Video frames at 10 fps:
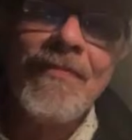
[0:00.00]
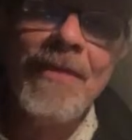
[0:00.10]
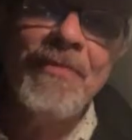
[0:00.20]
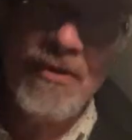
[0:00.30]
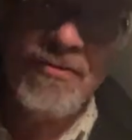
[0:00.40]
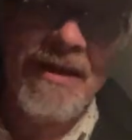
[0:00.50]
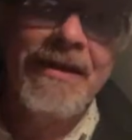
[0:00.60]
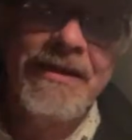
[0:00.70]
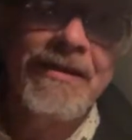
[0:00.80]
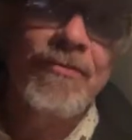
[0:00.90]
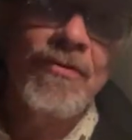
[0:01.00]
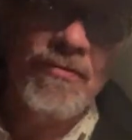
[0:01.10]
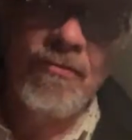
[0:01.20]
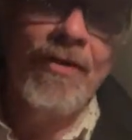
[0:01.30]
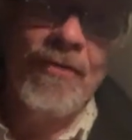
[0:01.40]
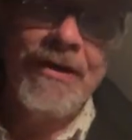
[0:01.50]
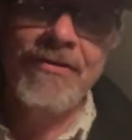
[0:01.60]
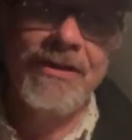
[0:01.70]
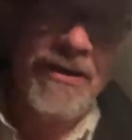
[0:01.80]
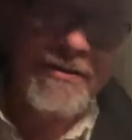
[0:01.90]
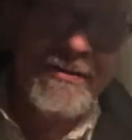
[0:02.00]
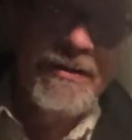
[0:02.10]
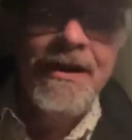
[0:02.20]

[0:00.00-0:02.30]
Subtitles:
because they lean one way or the other.